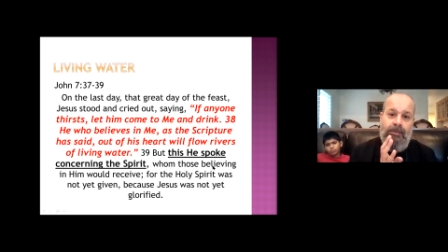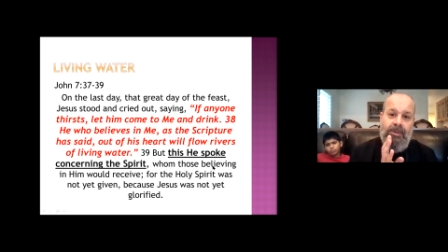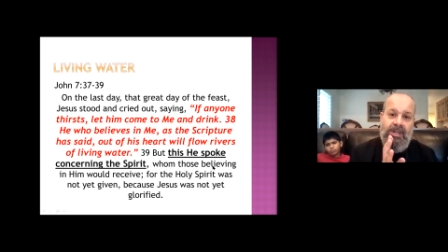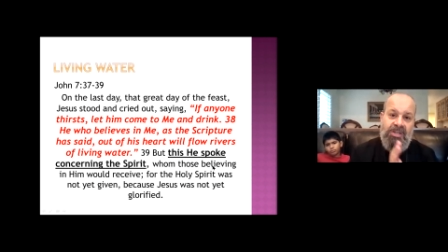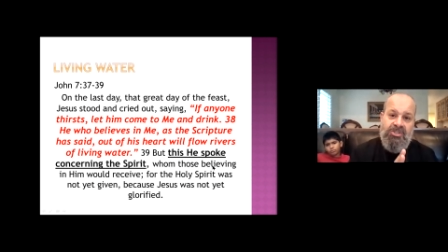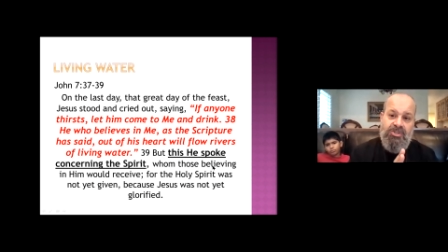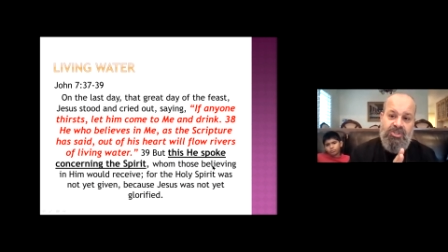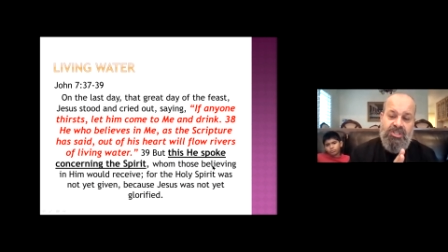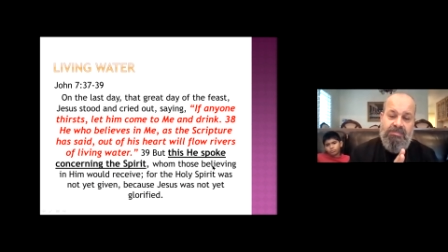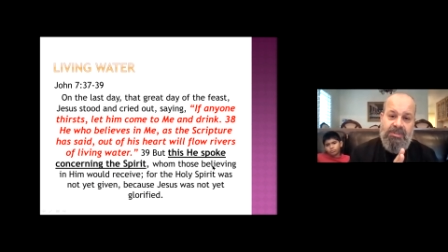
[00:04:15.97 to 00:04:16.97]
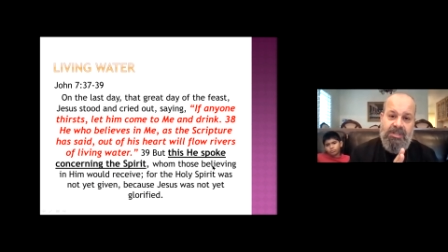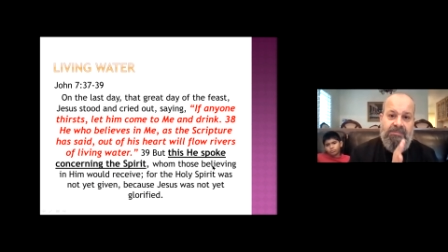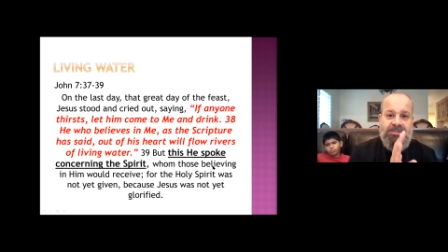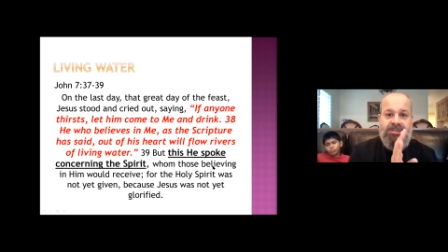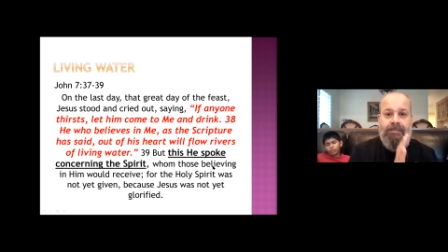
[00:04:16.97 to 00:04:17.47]
relationship of
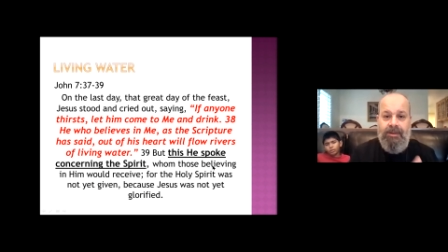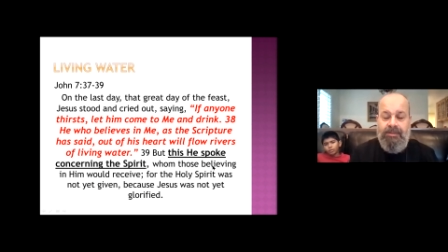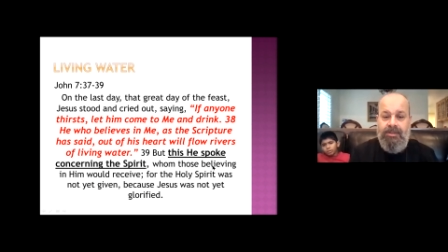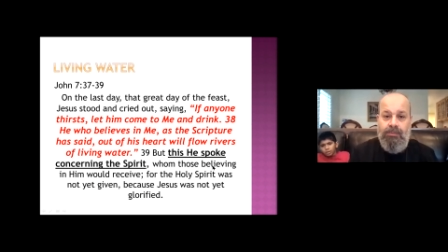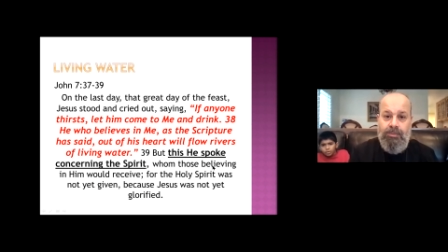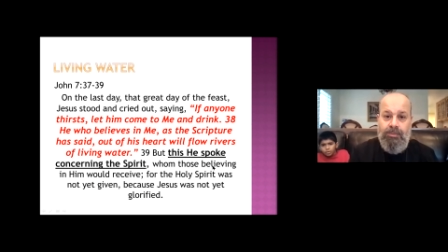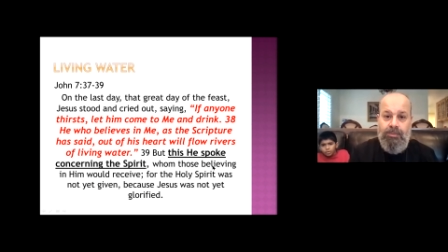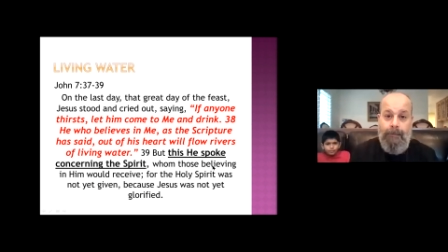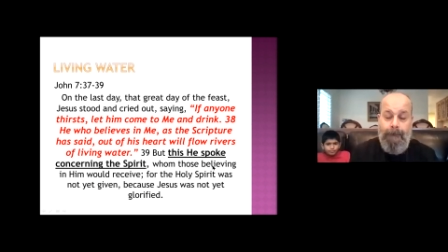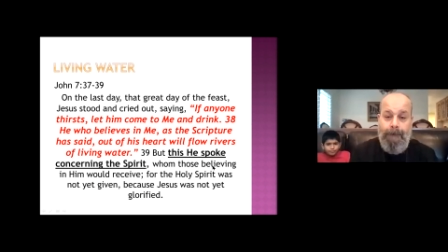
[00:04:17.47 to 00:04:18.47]
the Samaritan woman